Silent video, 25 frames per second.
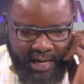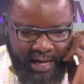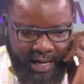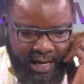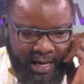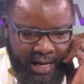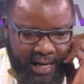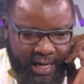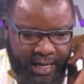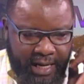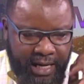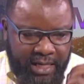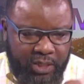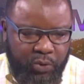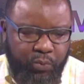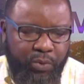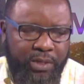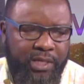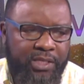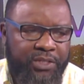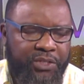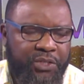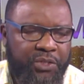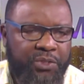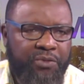as
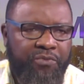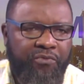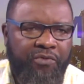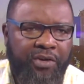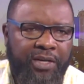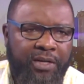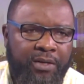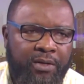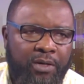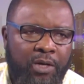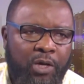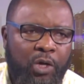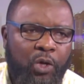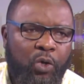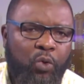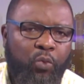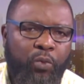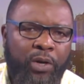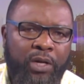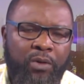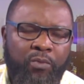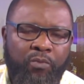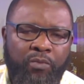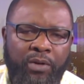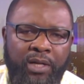well, Josephine,
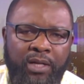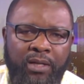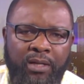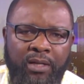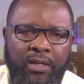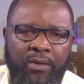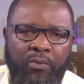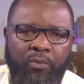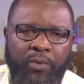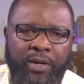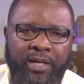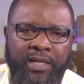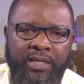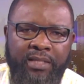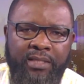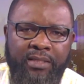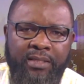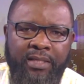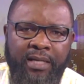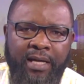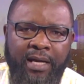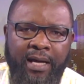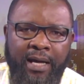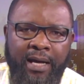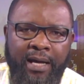when it's
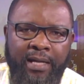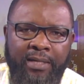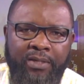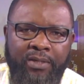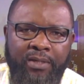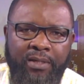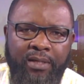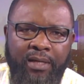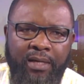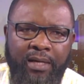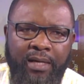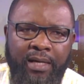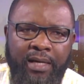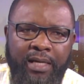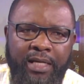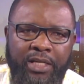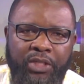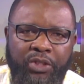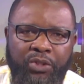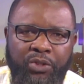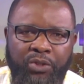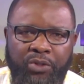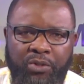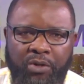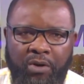
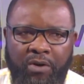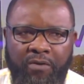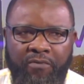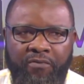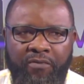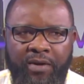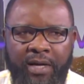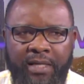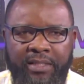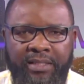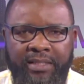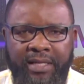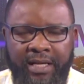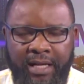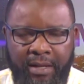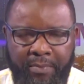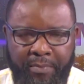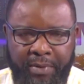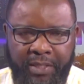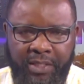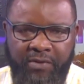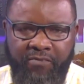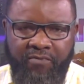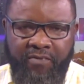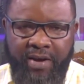issues of
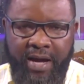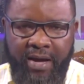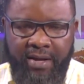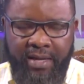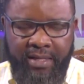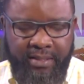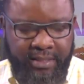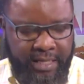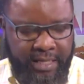gender-based violence,